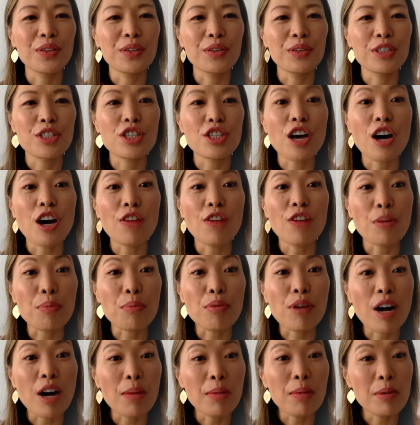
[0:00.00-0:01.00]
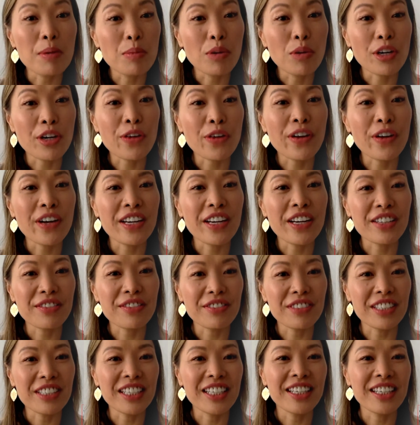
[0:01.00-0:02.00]
you know, solve a problem more
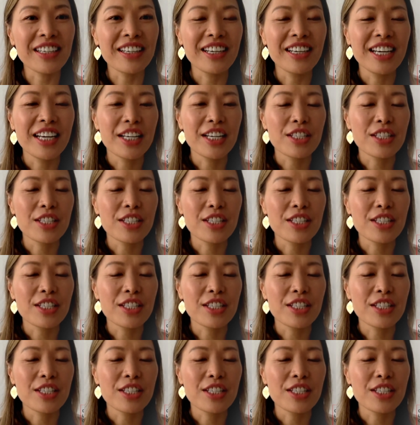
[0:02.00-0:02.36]
creatively?